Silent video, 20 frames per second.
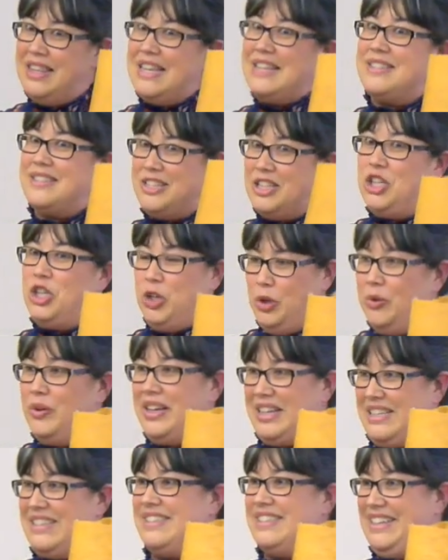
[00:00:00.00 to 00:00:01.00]
this you
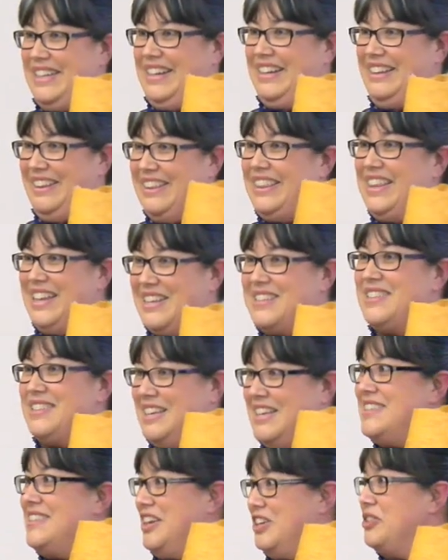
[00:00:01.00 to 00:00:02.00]
can see. This
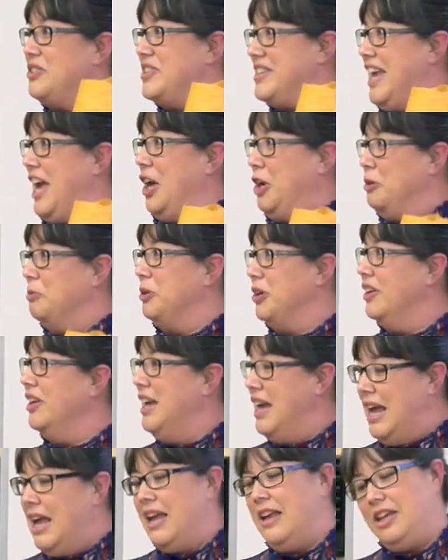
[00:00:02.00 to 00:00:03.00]
is understandable.
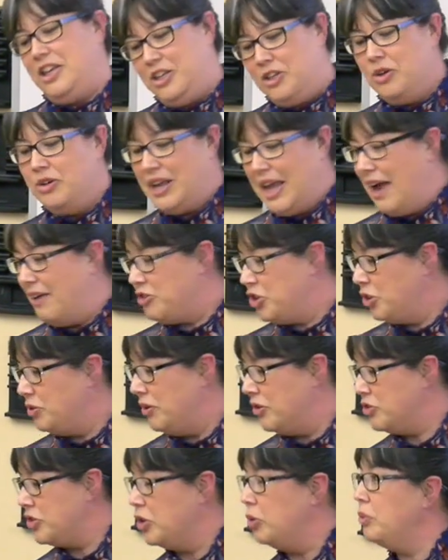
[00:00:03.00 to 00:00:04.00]
You don't have to
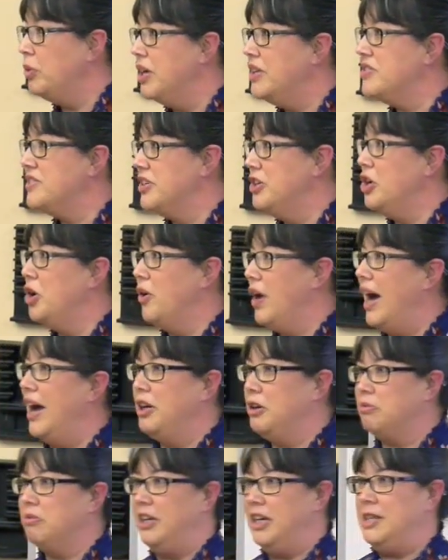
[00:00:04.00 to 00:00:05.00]
go out to the woods to you know how
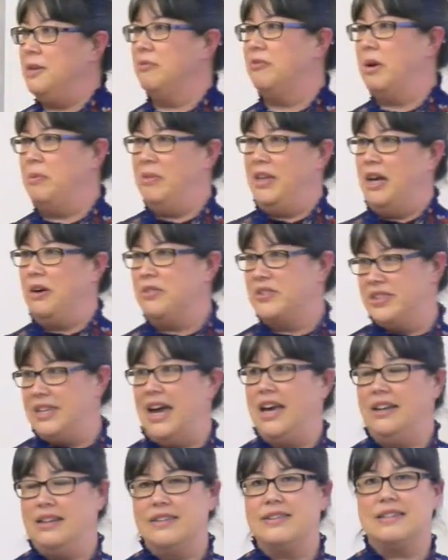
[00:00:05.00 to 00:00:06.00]
to read them from the
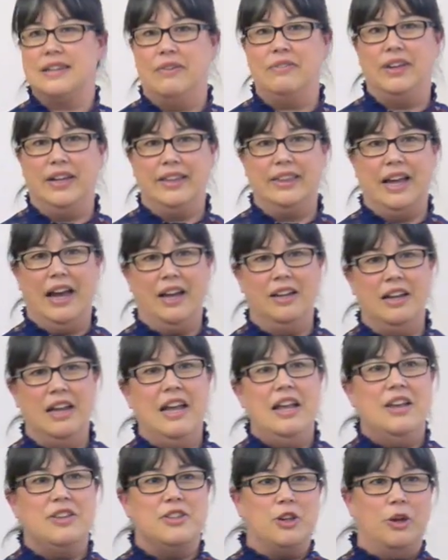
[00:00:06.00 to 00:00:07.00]
outside and stuff like that.
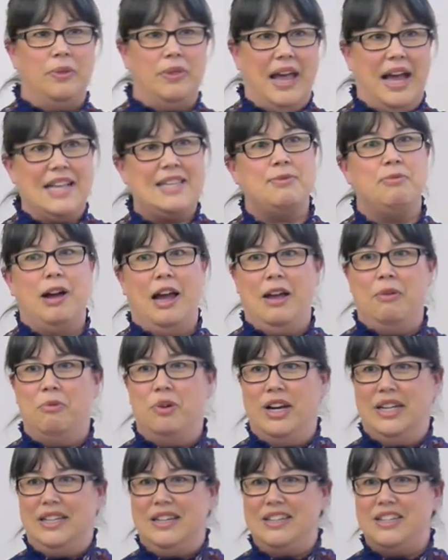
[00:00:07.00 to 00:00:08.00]
So that's why I
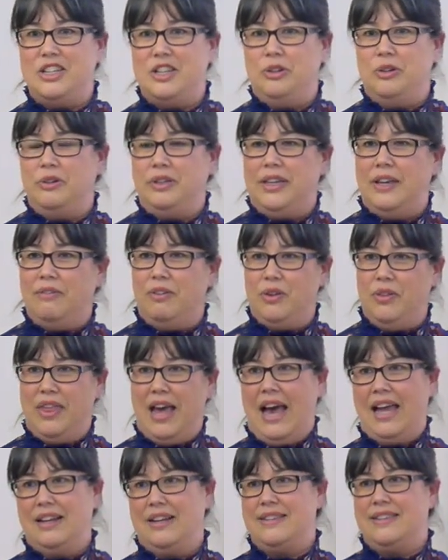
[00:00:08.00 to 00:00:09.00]
wanted to give you
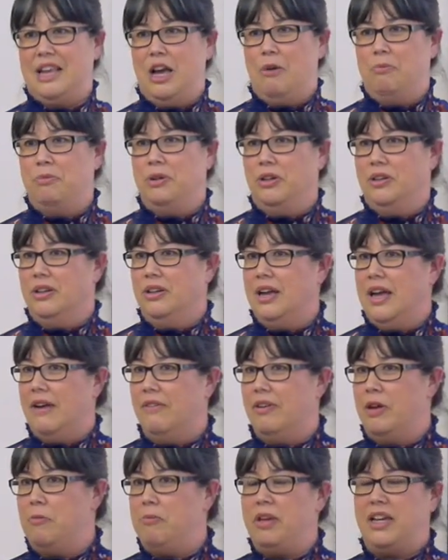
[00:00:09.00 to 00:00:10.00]
that example
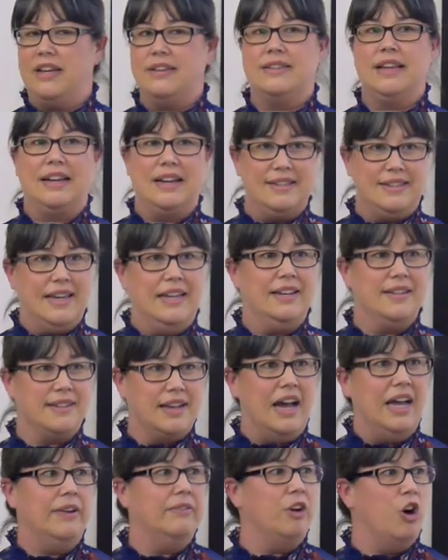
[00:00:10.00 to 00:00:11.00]
of it because, like I said, it's
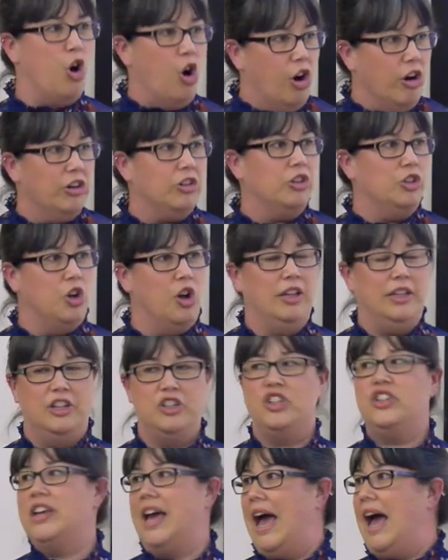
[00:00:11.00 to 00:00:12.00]
kind of a harder
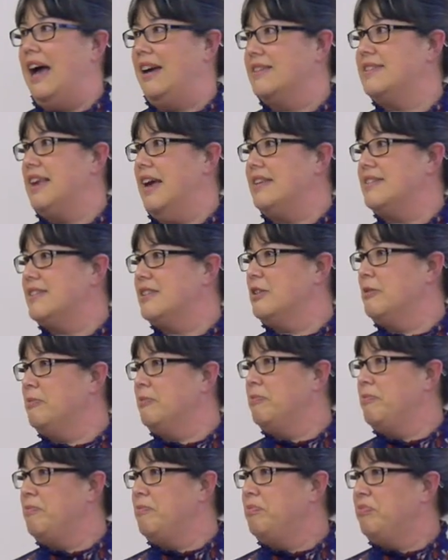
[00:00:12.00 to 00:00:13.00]
knowledge to access.
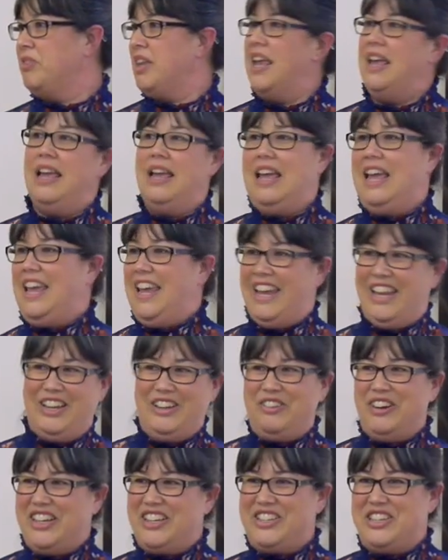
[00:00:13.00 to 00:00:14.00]
Any
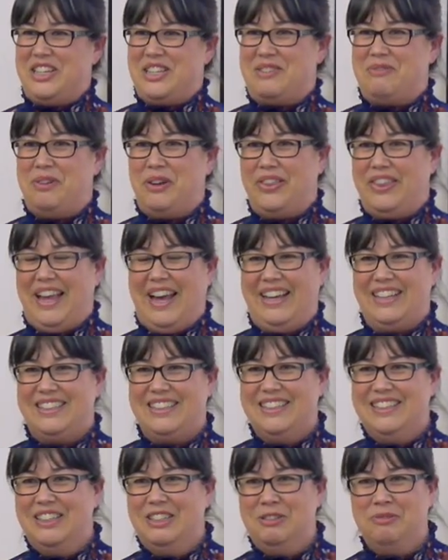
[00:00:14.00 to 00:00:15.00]
questions about
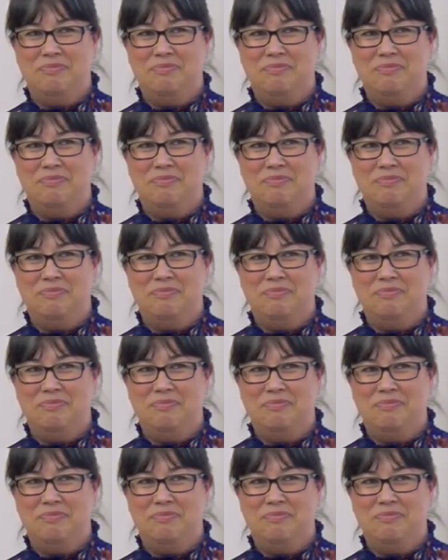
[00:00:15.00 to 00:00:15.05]
that?